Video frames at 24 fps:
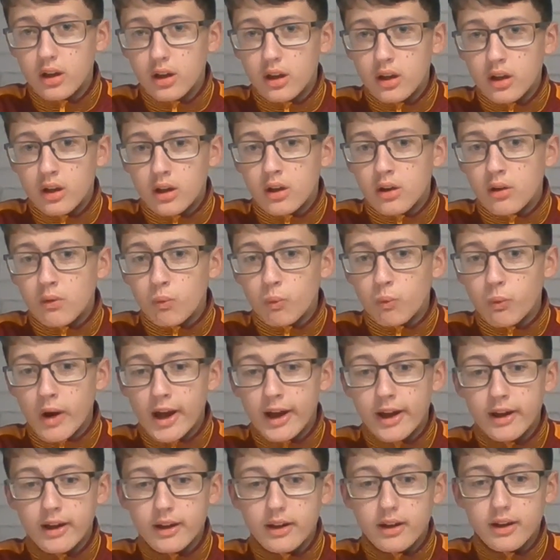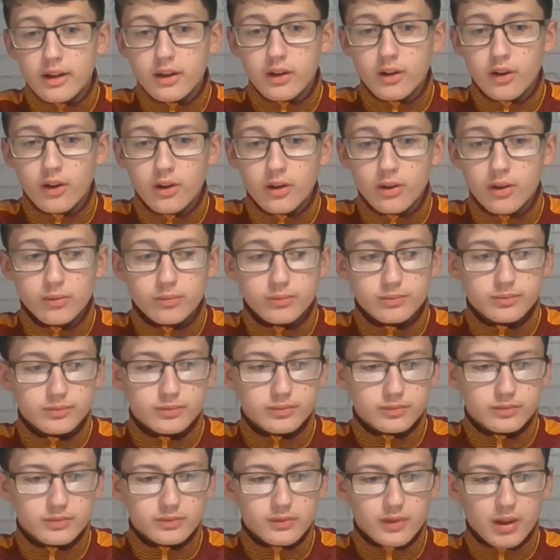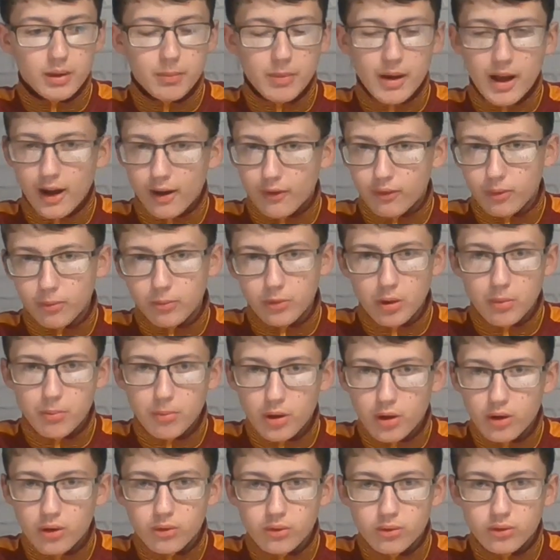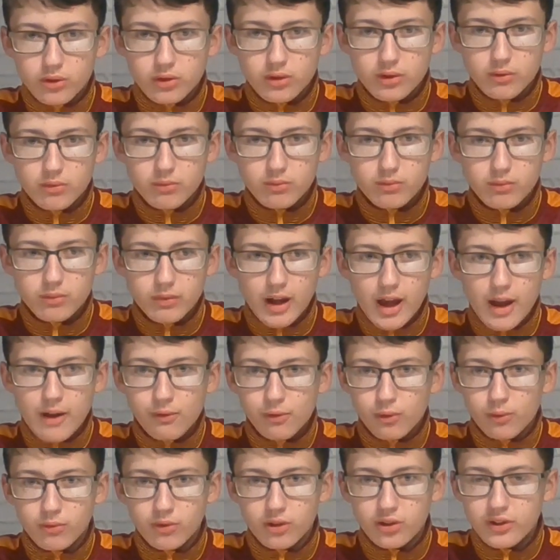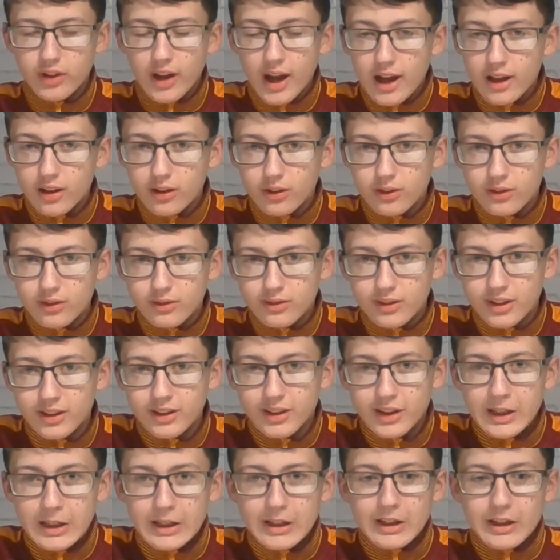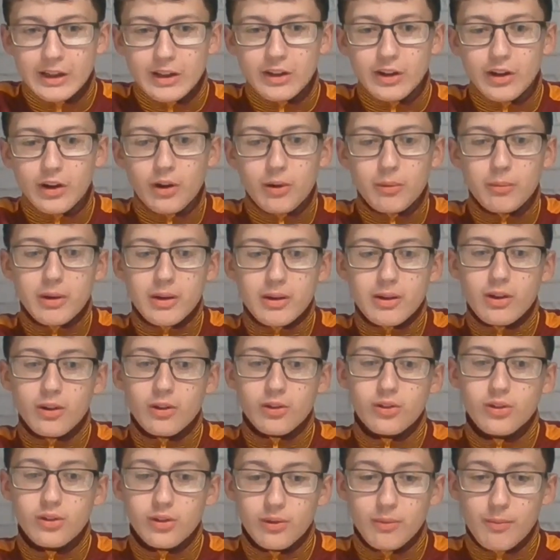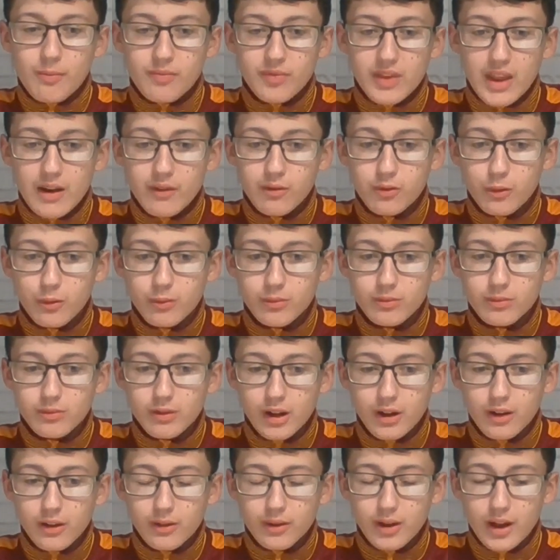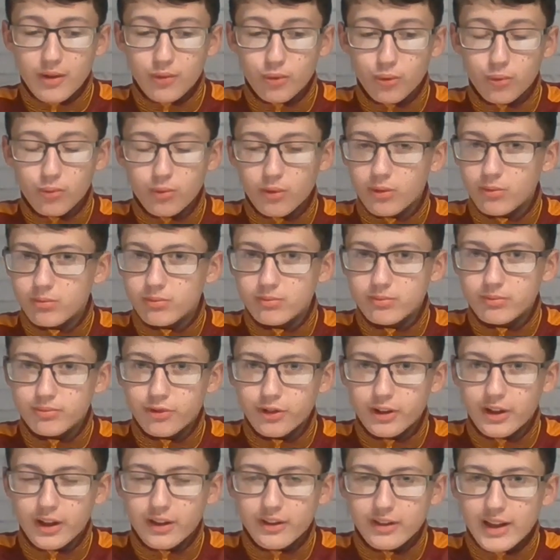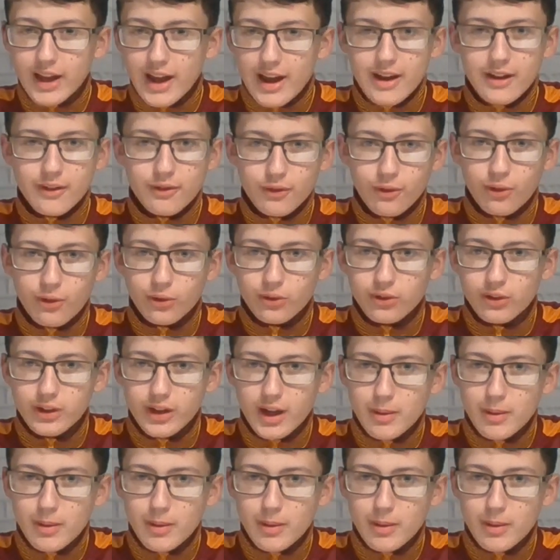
where, you know, apart from the boos, everyone was silent, you know, because everyone were pretty scared for Osadebi.